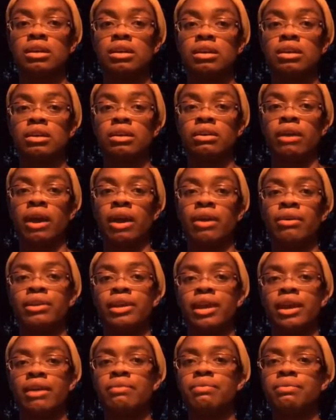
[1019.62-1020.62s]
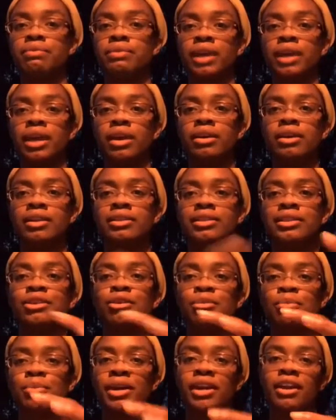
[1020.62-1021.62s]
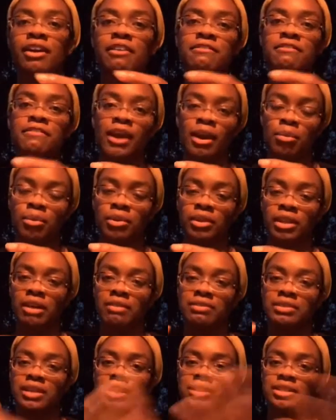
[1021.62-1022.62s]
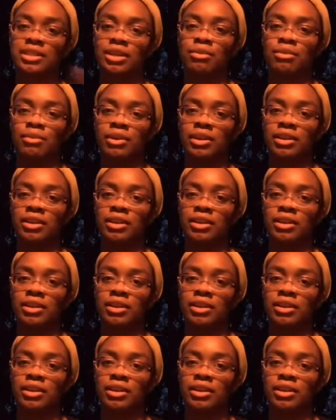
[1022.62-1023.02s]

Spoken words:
you know, I only have like a little bit of fiber left, and I didn't want